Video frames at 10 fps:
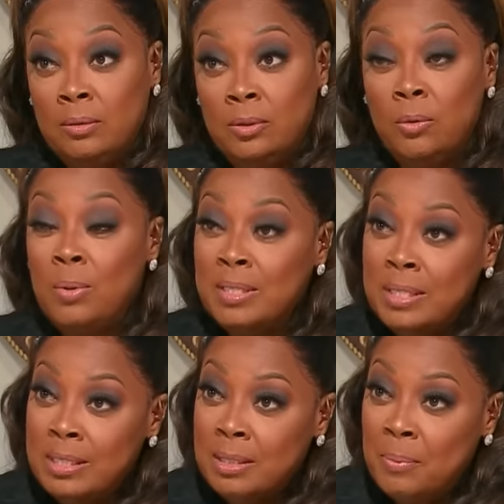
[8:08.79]
So what's
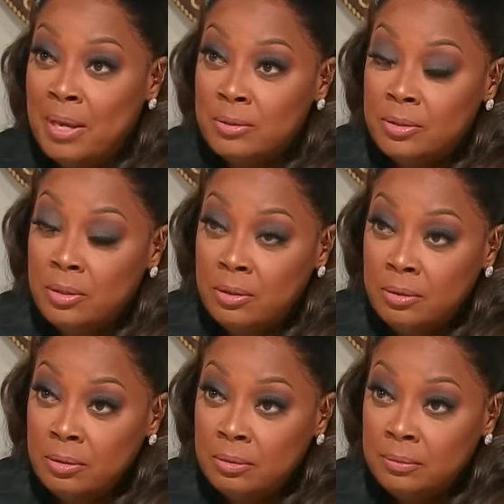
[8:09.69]
this about, sir?
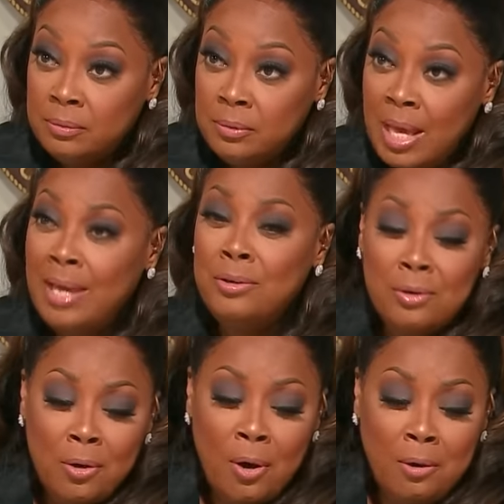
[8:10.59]
How you
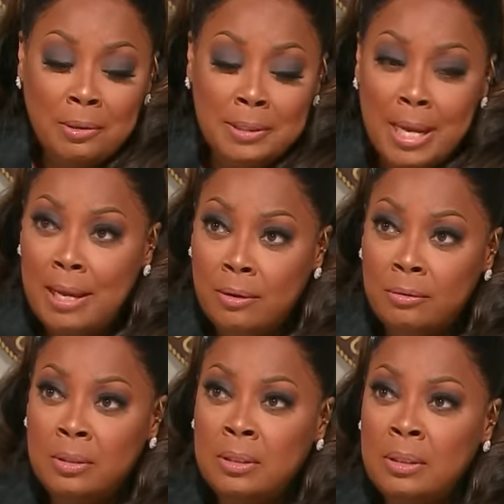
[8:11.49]
gonna hold it
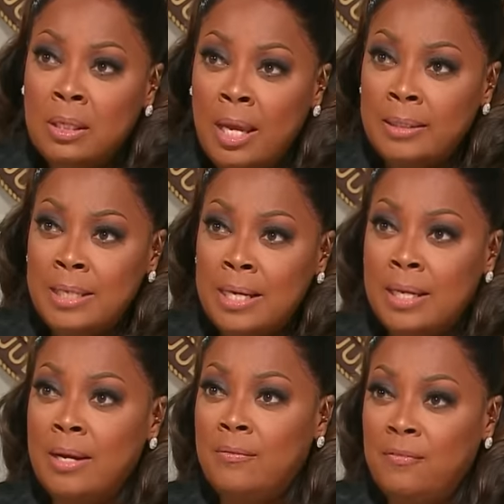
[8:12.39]
down and take
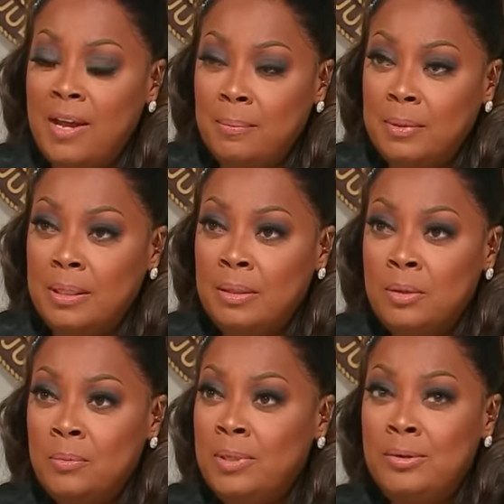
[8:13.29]
care of family
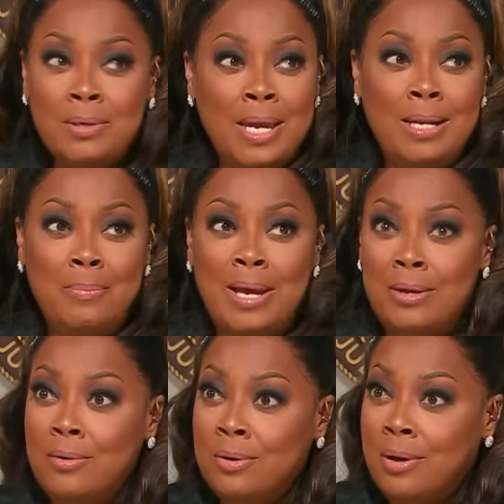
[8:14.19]
when you can't even buy your